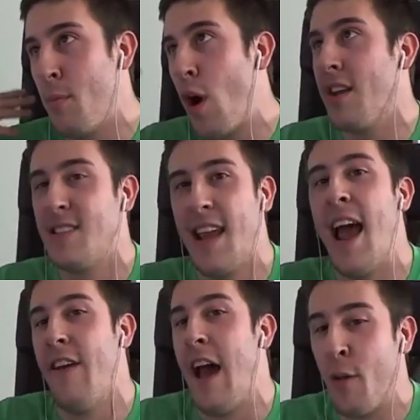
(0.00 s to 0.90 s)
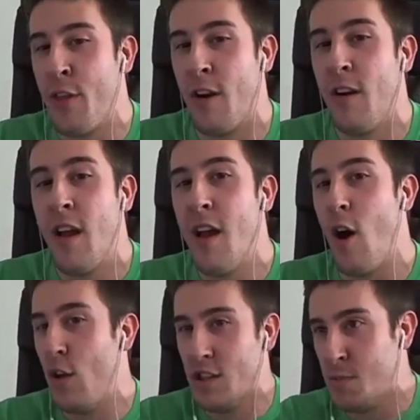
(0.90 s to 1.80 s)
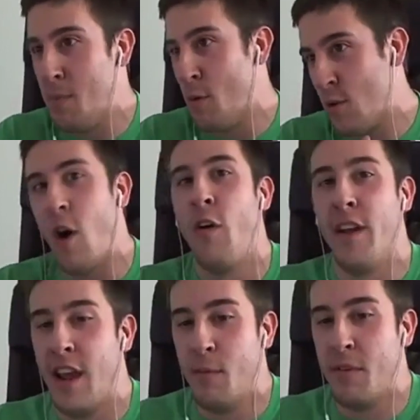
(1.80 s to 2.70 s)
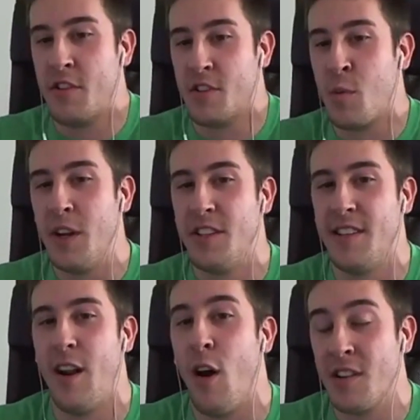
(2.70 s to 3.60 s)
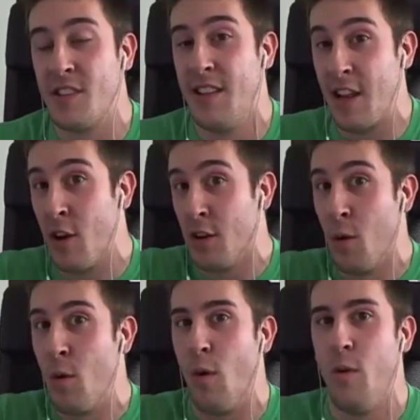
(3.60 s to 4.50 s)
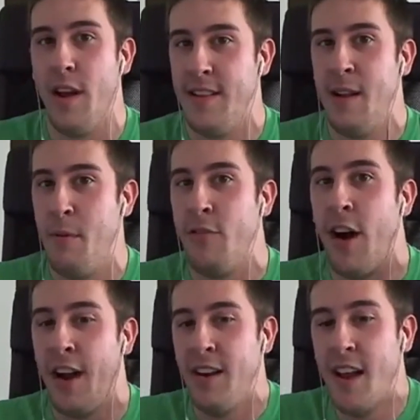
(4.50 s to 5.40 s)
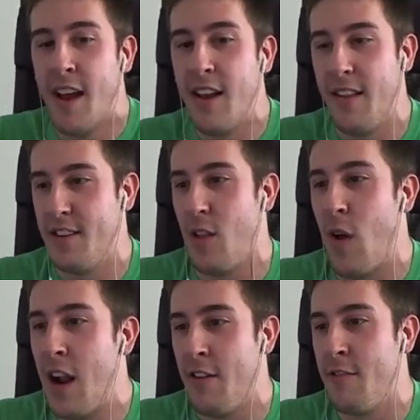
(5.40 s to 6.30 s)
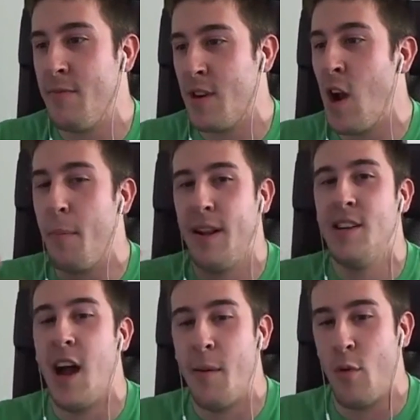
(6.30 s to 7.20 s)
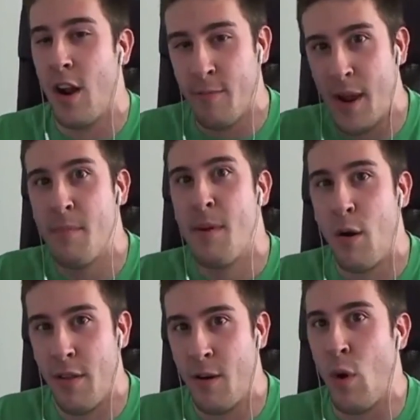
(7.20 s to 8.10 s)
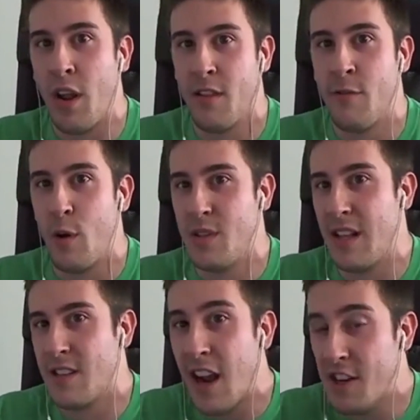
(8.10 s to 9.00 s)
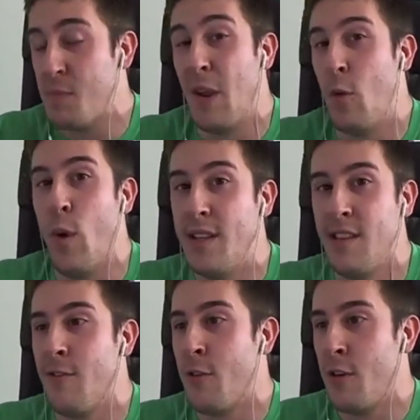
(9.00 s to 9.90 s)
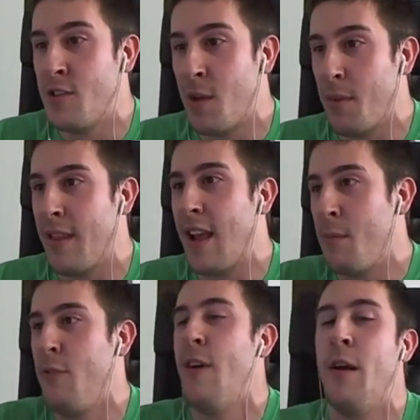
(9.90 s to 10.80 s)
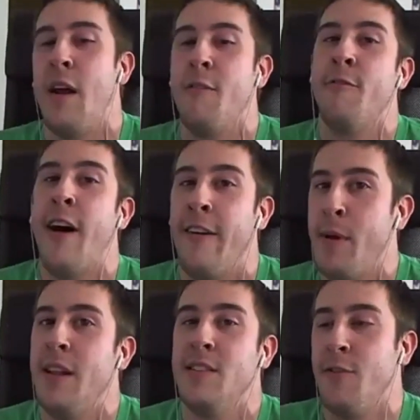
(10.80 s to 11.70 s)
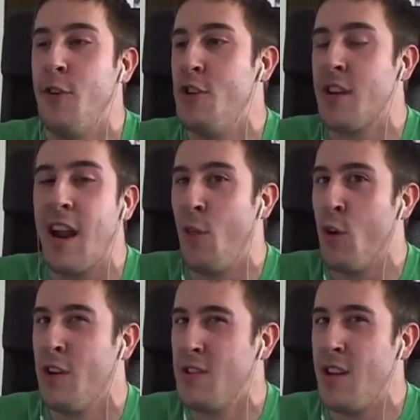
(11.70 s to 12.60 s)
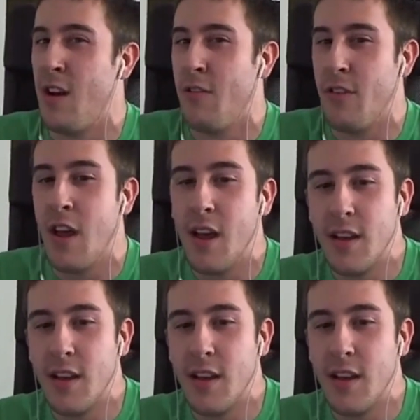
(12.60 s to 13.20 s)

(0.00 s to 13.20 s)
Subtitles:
products they have out there, all those people calling in with just questions that honestly they could Google and they'd be fine. There's a lot of company time, a lot of manpower there running the phones that's kind of just being wasted for something that could be found out in 5 minutes if you just kind of look yourself.